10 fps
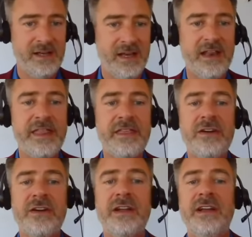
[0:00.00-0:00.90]
And
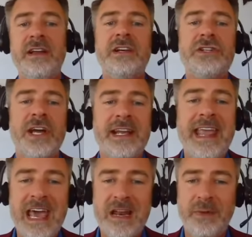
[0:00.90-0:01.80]
third, China
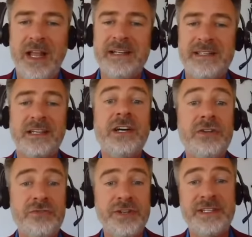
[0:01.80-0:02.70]
cannibalized the
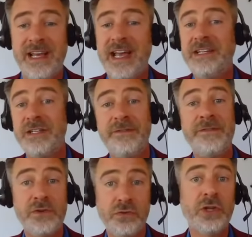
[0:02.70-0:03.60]
countryside to
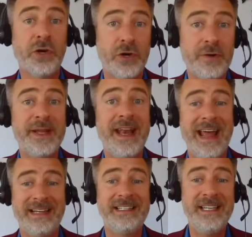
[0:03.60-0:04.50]
fuel urban
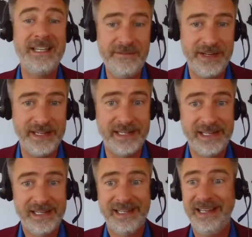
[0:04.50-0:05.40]
activity,
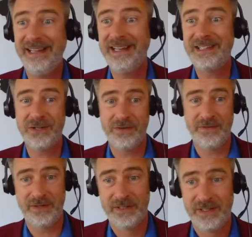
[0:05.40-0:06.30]
and that's
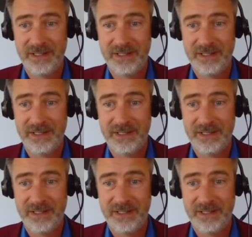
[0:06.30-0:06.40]
over.